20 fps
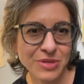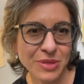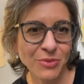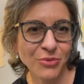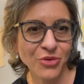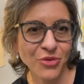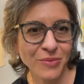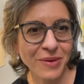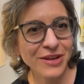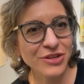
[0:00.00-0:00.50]
There's
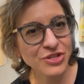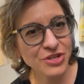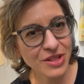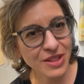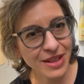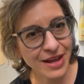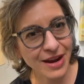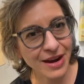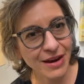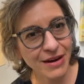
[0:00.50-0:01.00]

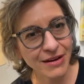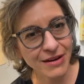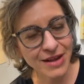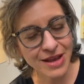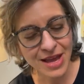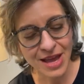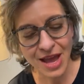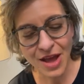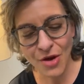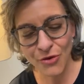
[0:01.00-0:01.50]
information there
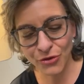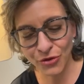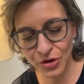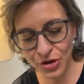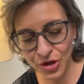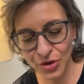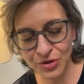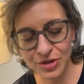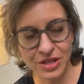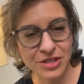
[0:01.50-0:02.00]

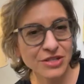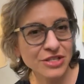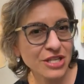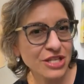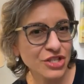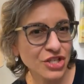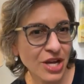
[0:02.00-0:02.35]
for you to